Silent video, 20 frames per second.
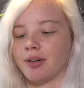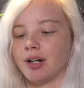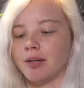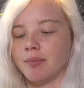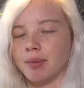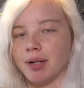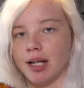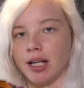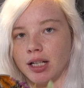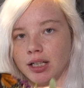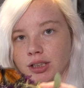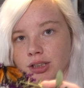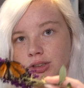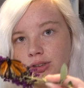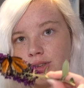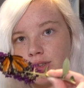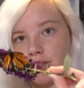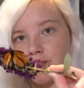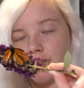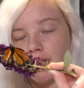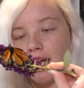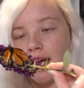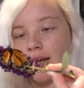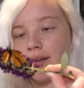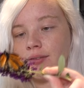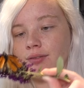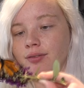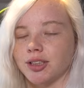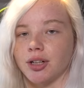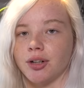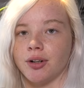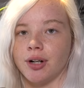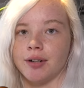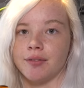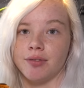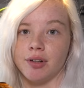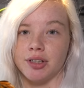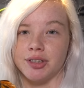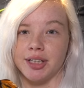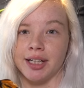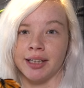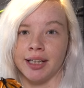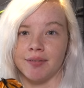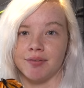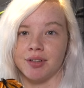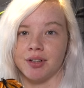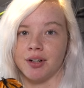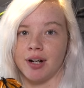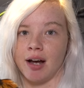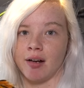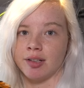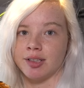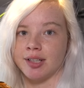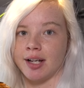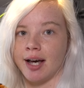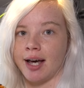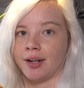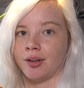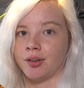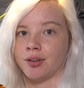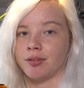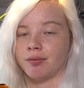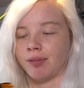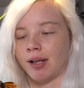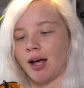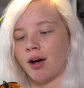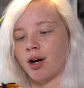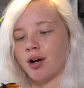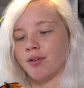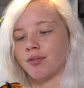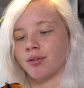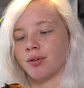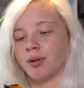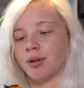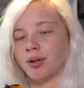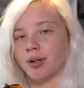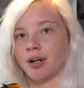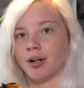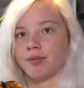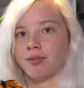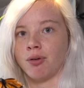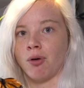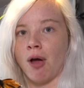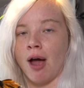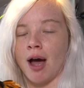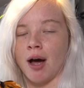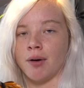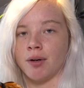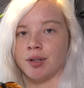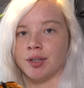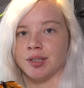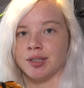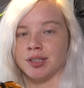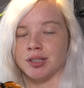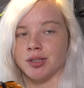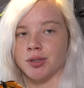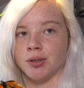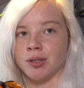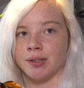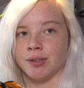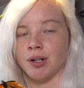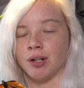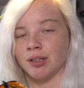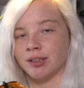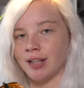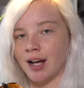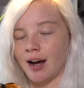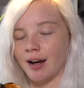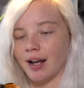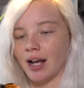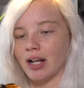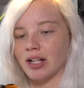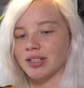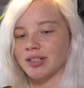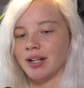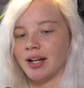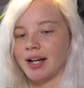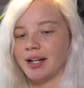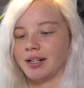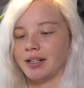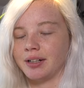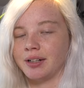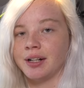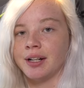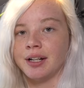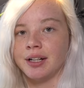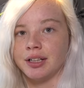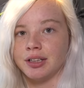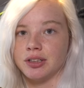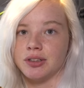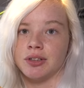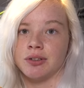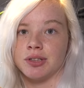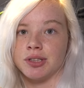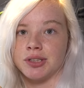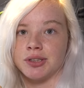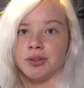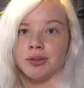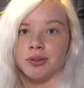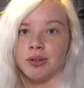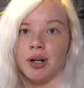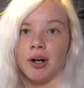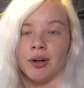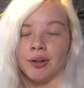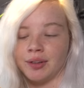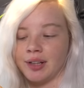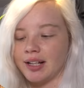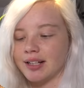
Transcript: her up and she's still alive. So at first I left her outside on a flower for a few hours until it got dark outside and she was still on